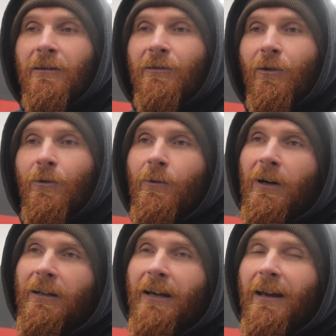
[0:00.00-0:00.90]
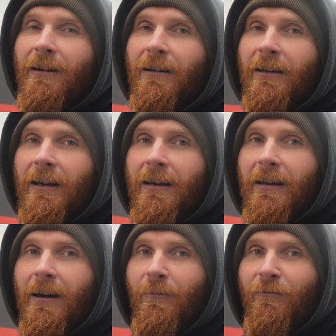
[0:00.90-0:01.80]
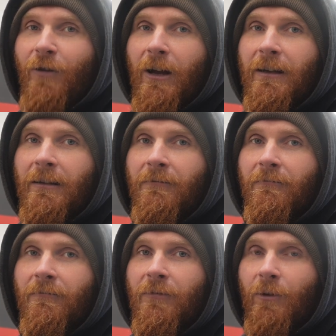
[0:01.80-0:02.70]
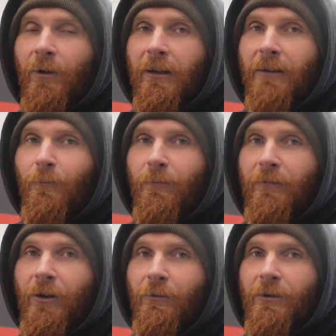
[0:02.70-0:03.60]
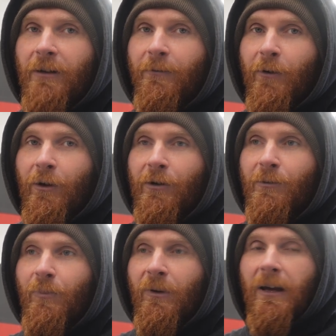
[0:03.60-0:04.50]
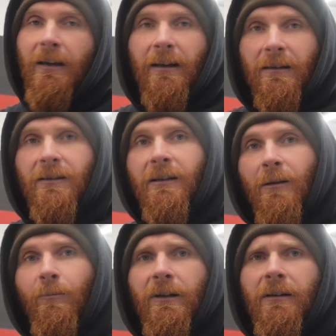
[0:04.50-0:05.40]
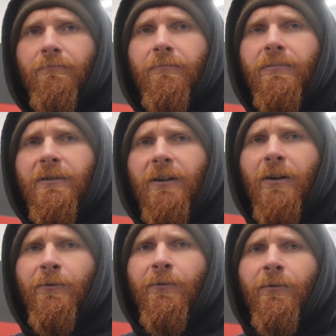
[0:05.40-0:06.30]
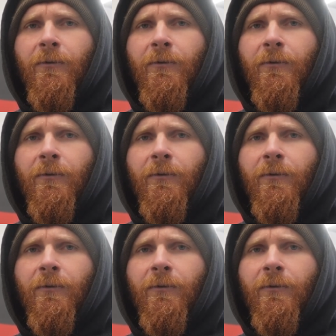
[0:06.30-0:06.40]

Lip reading: So I'll get it up and running so I can use it first, but then there'll still be stuff